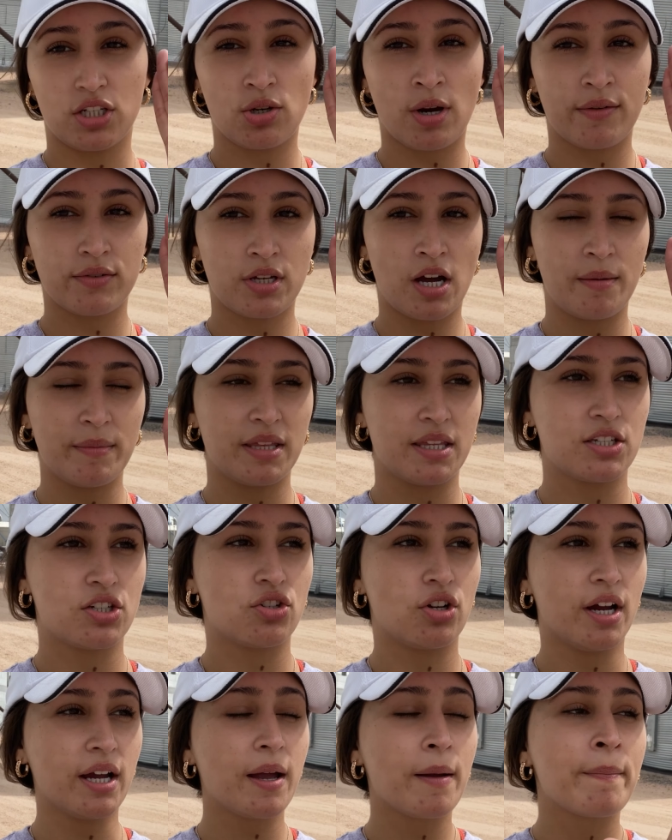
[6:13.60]
Trevor taught me this
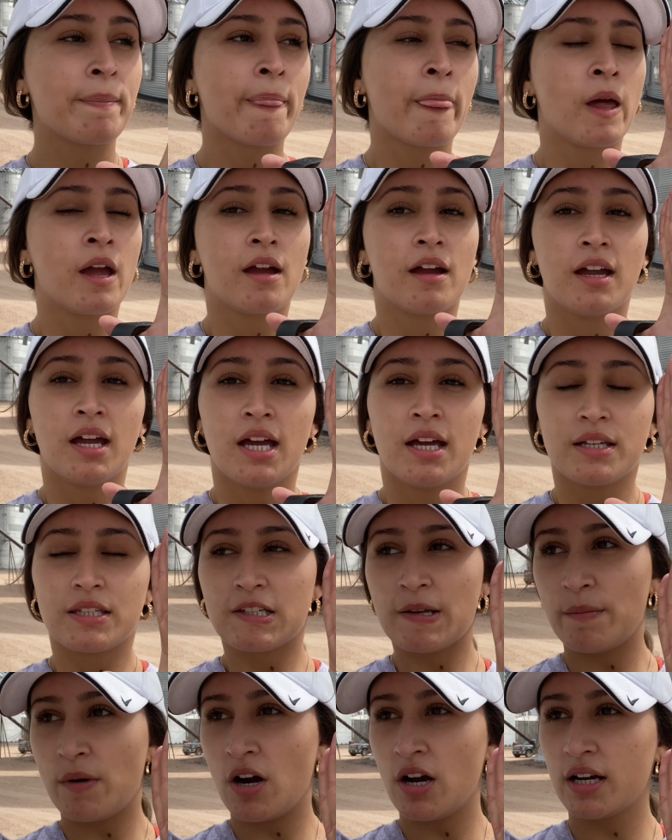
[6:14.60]
trick.
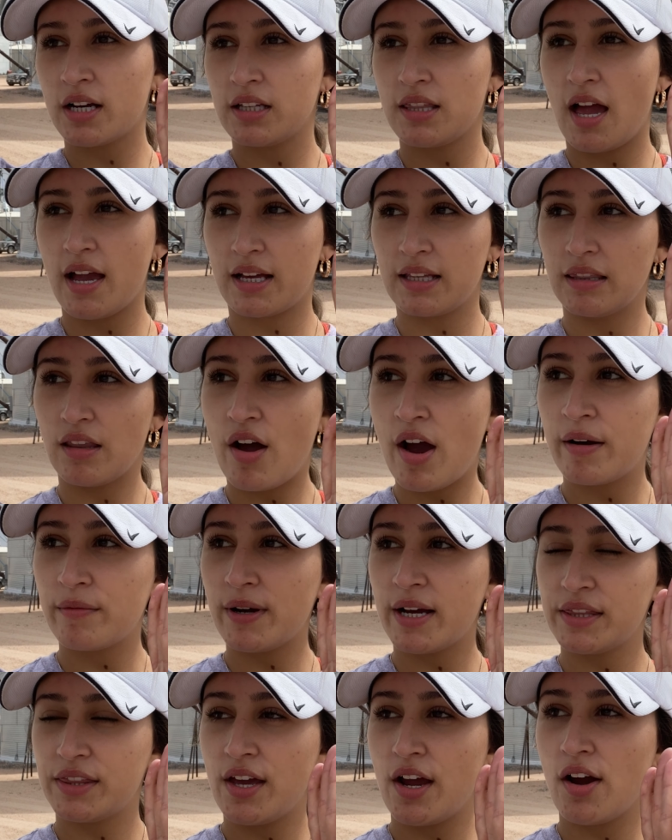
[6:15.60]
To mark like a line
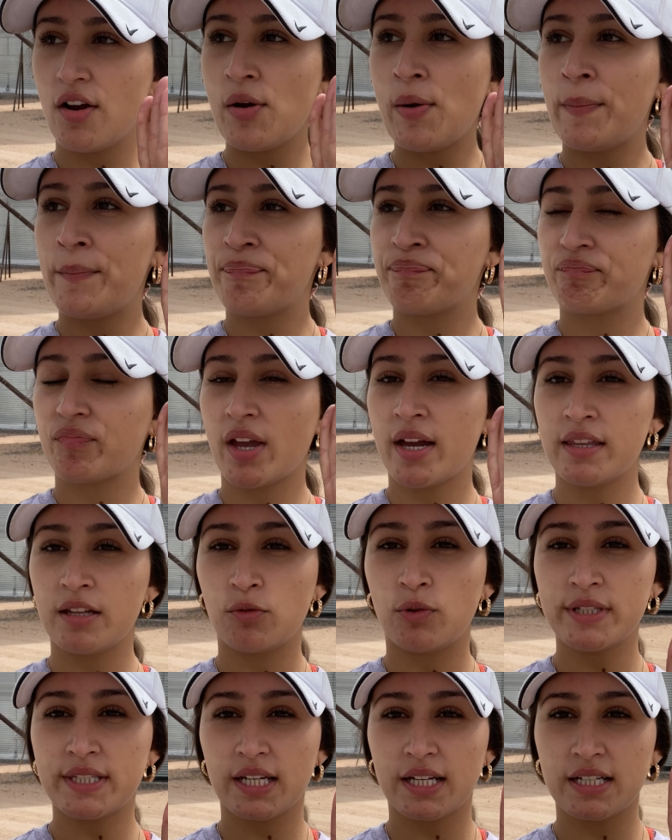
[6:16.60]
right there. And then
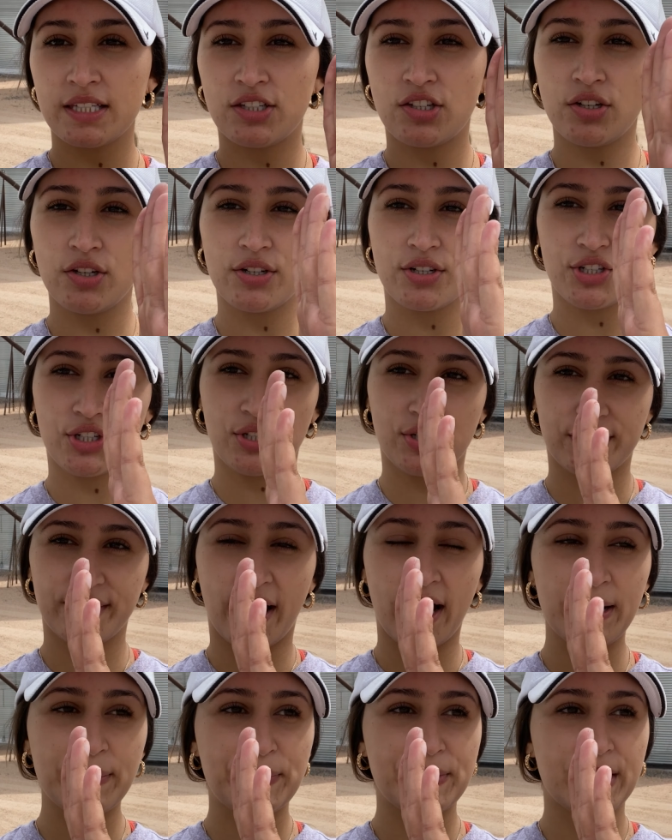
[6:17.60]
once it gets to your
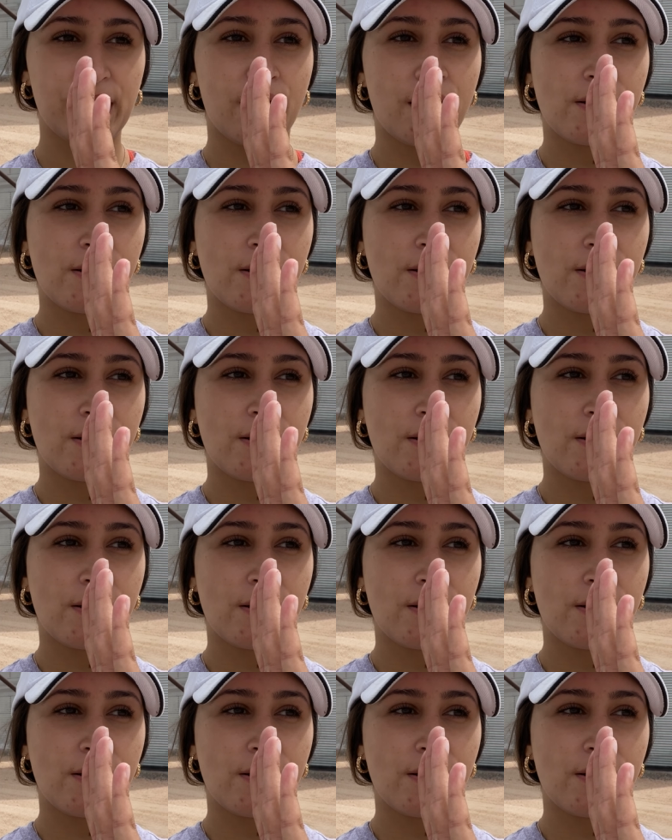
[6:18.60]
steps,